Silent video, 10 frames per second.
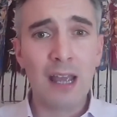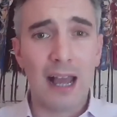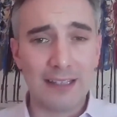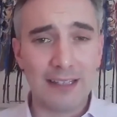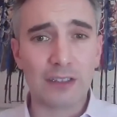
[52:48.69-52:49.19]

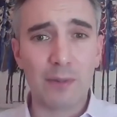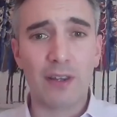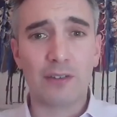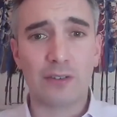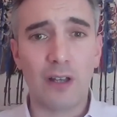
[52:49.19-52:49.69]
I think some of
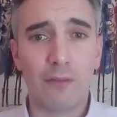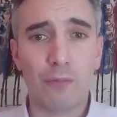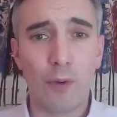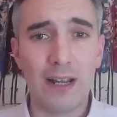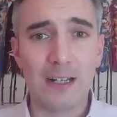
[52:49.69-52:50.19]
the stuff
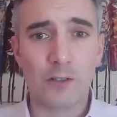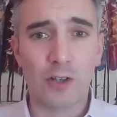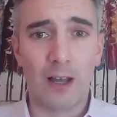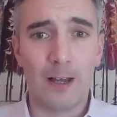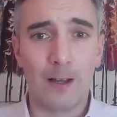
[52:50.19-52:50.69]

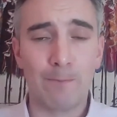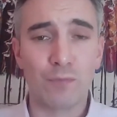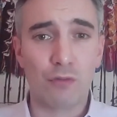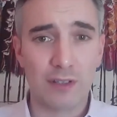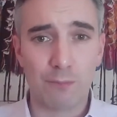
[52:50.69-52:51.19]
which
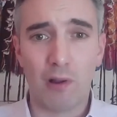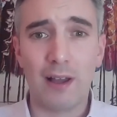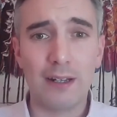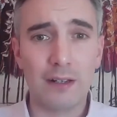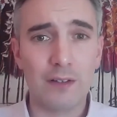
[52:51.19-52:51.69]
Chris
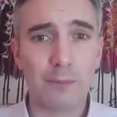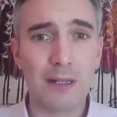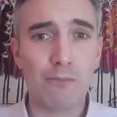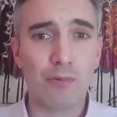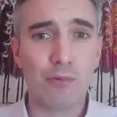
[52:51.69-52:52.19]
Bryant has
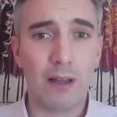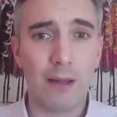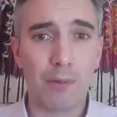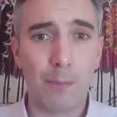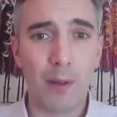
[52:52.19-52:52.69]
been
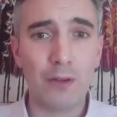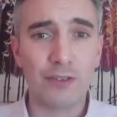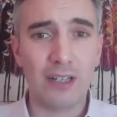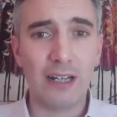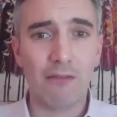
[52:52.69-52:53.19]

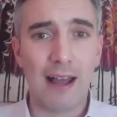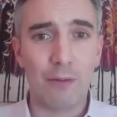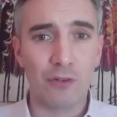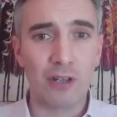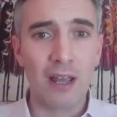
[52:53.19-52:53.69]
proposing
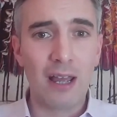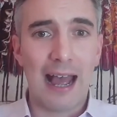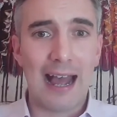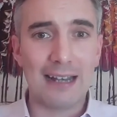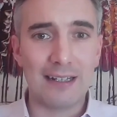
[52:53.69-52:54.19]
around
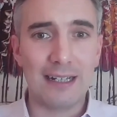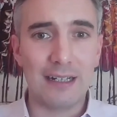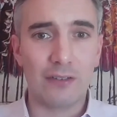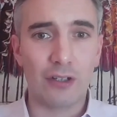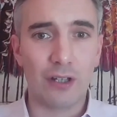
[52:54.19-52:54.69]

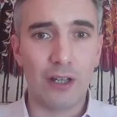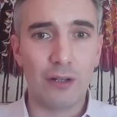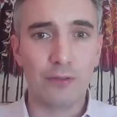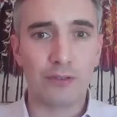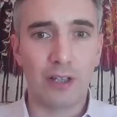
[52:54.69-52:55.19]
adding to
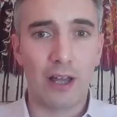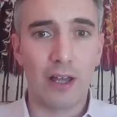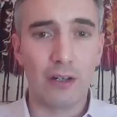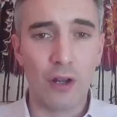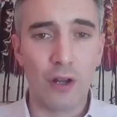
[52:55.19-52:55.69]
those
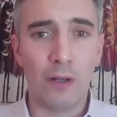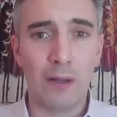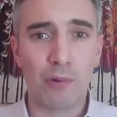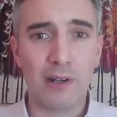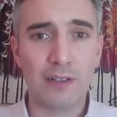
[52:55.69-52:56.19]

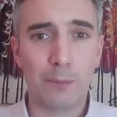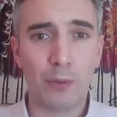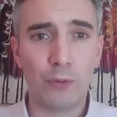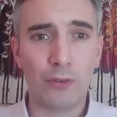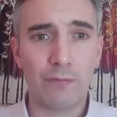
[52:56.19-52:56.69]
Nolan
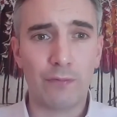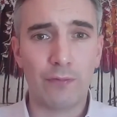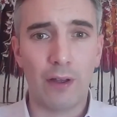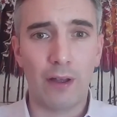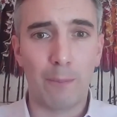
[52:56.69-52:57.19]
principles
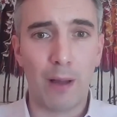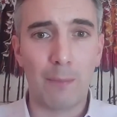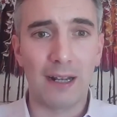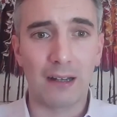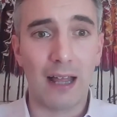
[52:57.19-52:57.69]
for
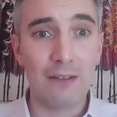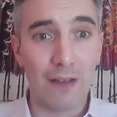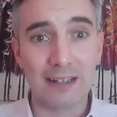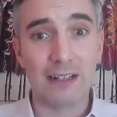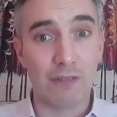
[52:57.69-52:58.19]
public life,
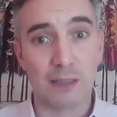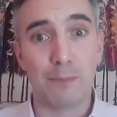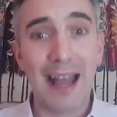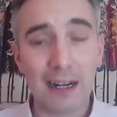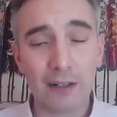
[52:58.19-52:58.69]
adding
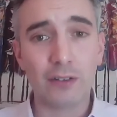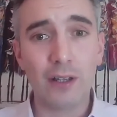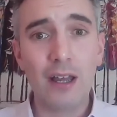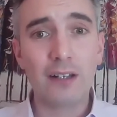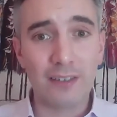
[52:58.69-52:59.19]
respect
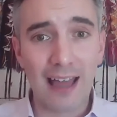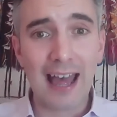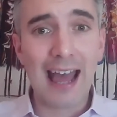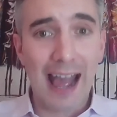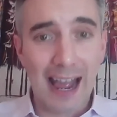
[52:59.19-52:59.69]
to
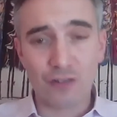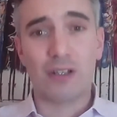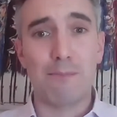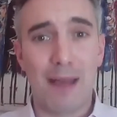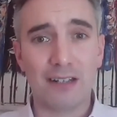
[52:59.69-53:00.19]
that
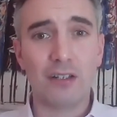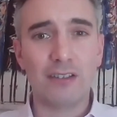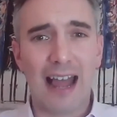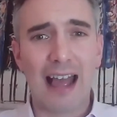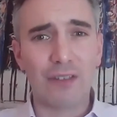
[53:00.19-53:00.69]
actually
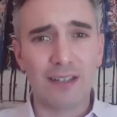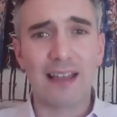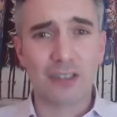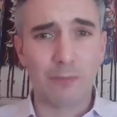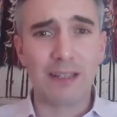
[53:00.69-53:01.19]
matters, and having
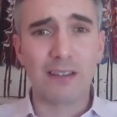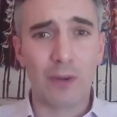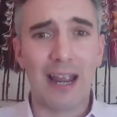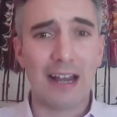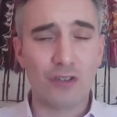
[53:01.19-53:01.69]
that something that
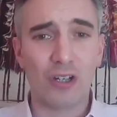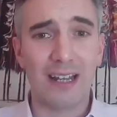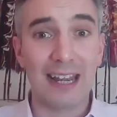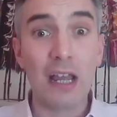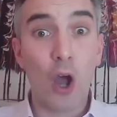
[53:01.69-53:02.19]
we
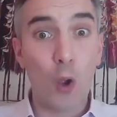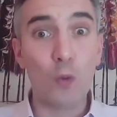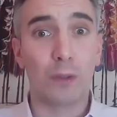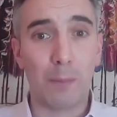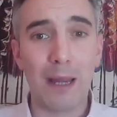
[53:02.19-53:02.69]
actually
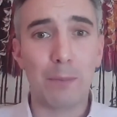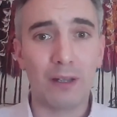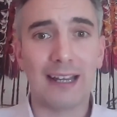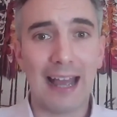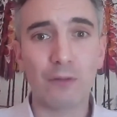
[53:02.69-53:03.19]
hold people
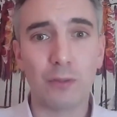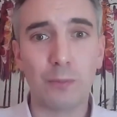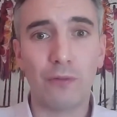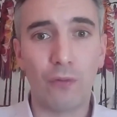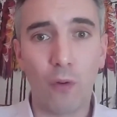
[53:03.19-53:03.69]

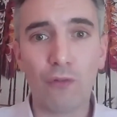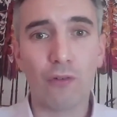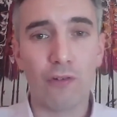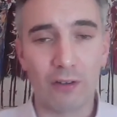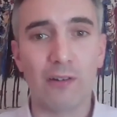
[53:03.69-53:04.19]
accountable
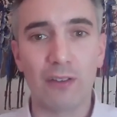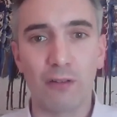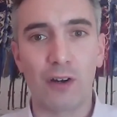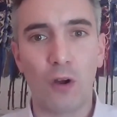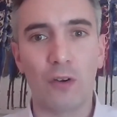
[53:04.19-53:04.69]
for
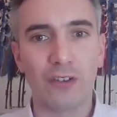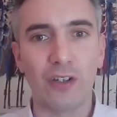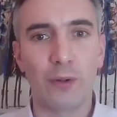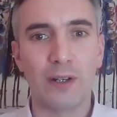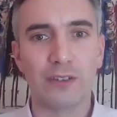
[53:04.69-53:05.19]
there are
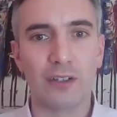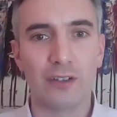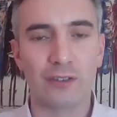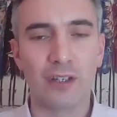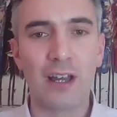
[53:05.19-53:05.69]

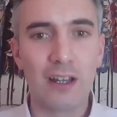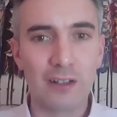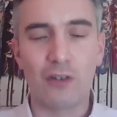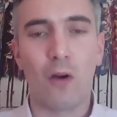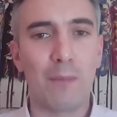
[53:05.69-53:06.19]
consequences
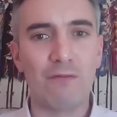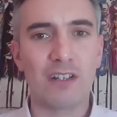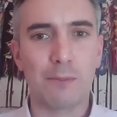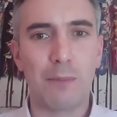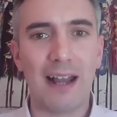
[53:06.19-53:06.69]
to not being
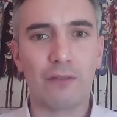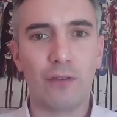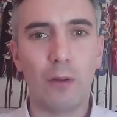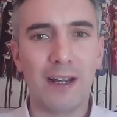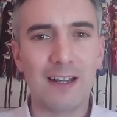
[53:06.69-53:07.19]

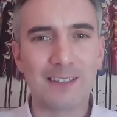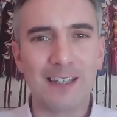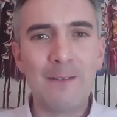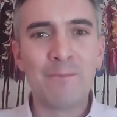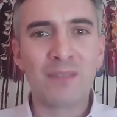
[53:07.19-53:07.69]
respectful.
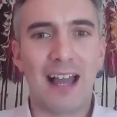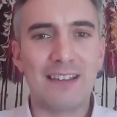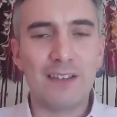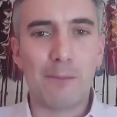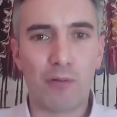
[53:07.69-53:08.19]
Because I
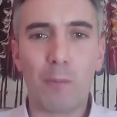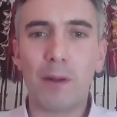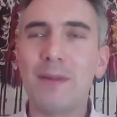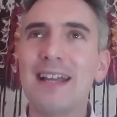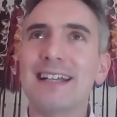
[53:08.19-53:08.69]
think the
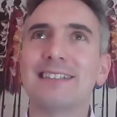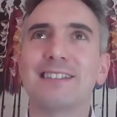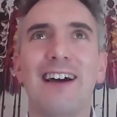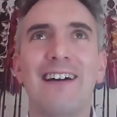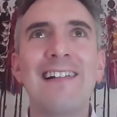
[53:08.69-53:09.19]
problem is
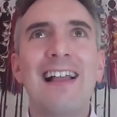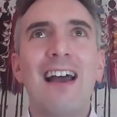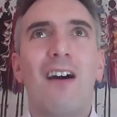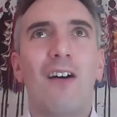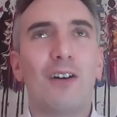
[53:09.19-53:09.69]
that
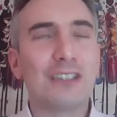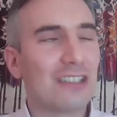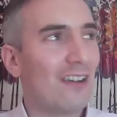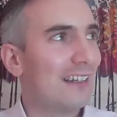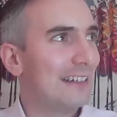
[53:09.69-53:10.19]
our
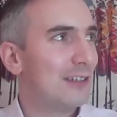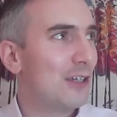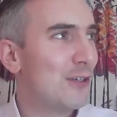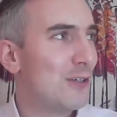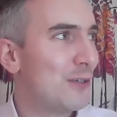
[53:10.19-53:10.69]
side
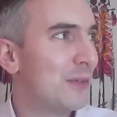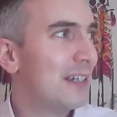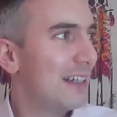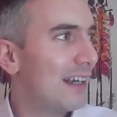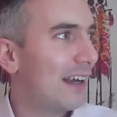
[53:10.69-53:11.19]
who
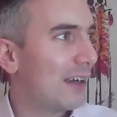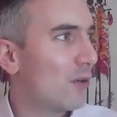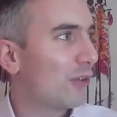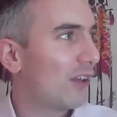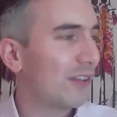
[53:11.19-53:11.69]

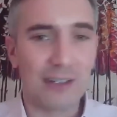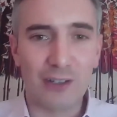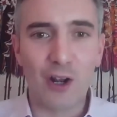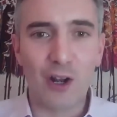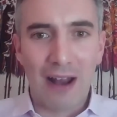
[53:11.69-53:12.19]

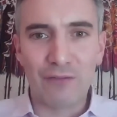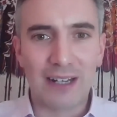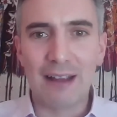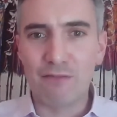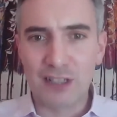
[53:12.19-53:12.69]

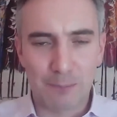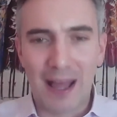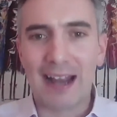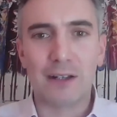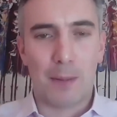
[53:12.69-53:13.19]
advocate
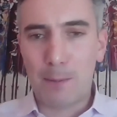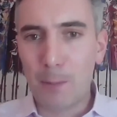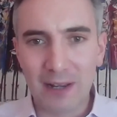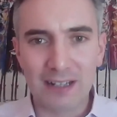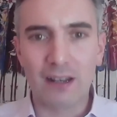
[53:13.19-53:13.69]
respect, people
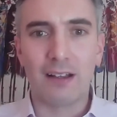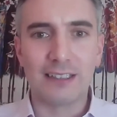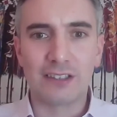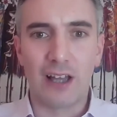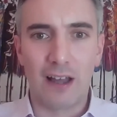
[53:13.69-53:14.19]
being
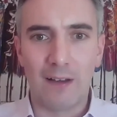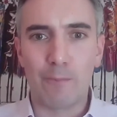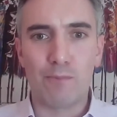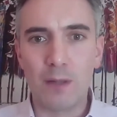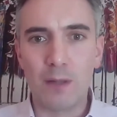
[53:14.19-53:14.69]
nicer,
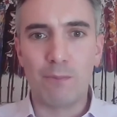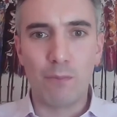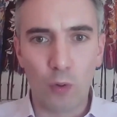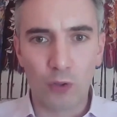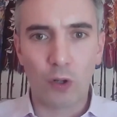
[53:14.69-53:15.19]

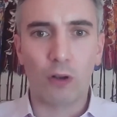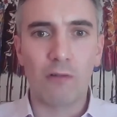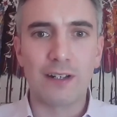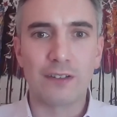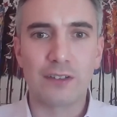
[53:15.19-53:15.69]
more
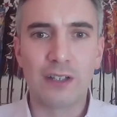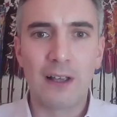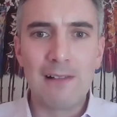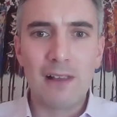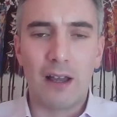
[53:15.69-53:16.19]

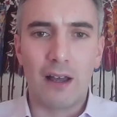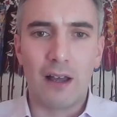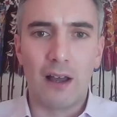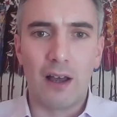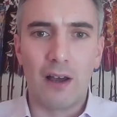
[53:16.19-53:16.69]
tolerance
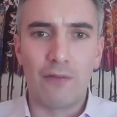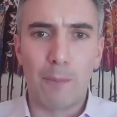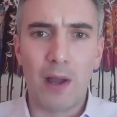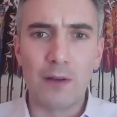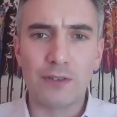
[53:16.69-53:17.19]
of
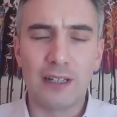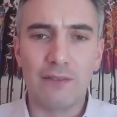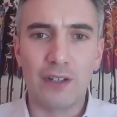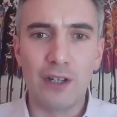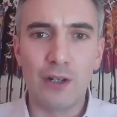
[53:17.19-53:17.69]
opposing
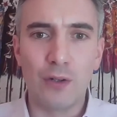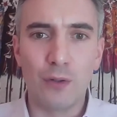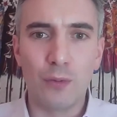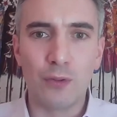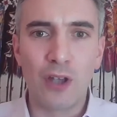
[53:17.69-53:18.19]

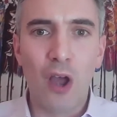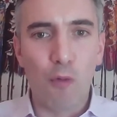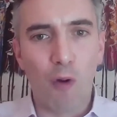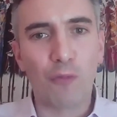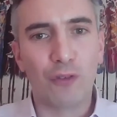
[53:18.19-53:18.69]
views,
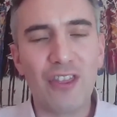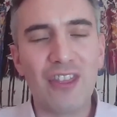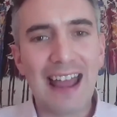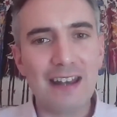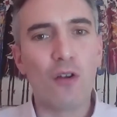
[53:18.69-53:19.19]
we're often
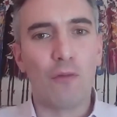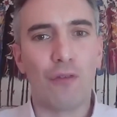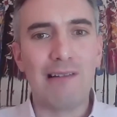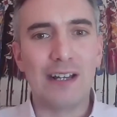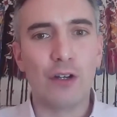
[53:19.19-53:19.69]
then not
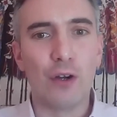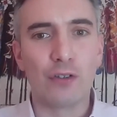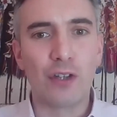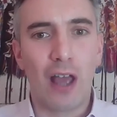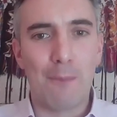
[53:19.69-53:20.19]
very
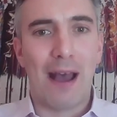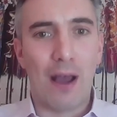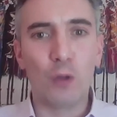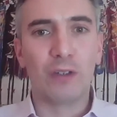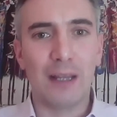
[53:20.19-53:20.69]
good about
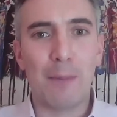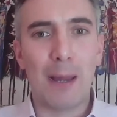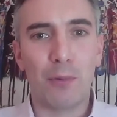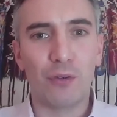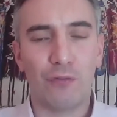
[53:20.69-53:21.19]
holding
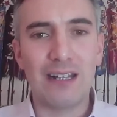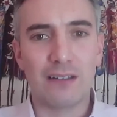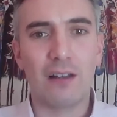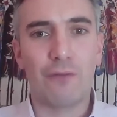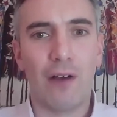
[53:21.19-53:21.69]
people's feet
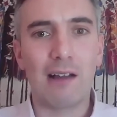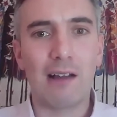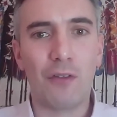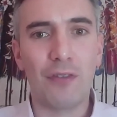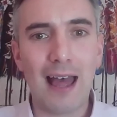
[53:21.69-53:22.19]
to the
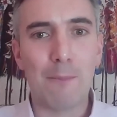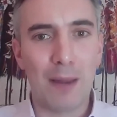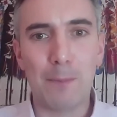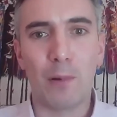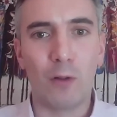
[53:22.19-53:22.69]
fire on that, and
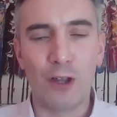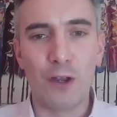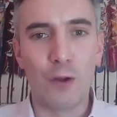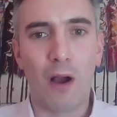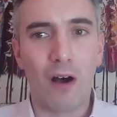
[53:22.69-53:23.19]
people
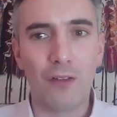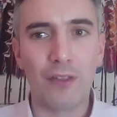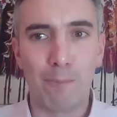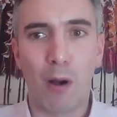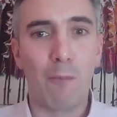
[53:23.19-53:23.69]
who are
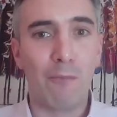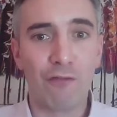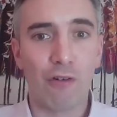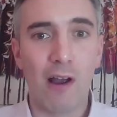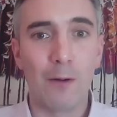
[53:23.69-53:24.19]
the bomb
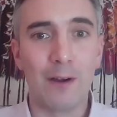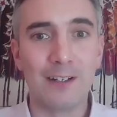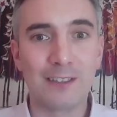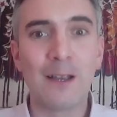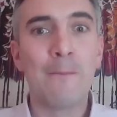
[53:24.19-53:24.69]

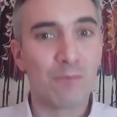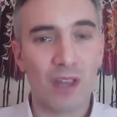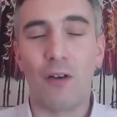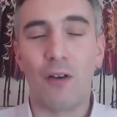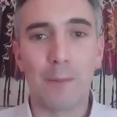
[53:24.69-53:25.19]
throwers
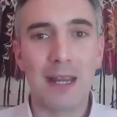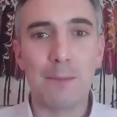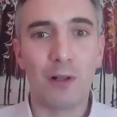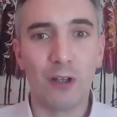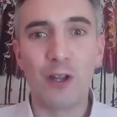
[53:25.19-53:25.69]
are the
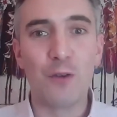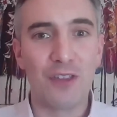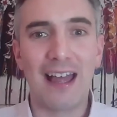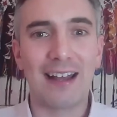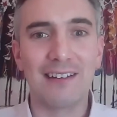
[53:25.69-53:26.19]
people who
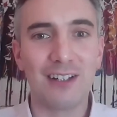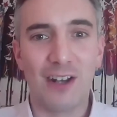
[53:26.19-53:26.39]
then